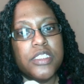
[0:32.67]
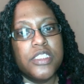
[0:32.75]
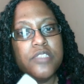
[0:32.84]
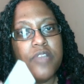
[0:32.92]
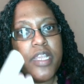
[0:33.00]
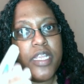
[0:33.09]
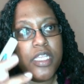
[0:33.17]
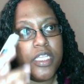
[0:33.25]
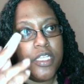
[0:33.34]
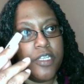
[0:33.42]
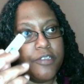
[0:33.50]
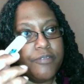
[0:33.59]
this right
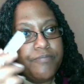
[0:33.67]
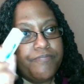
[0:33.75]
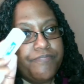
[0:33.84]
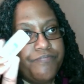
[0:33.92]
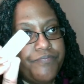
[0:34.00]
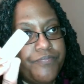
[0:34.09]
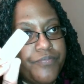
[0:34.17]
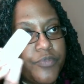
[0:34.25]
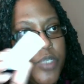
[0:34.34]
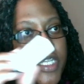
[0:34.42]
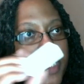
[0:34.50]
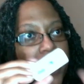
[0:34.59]
here,
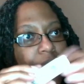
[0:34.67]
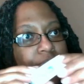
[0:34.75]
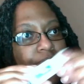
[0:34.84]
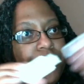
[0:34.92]
okay?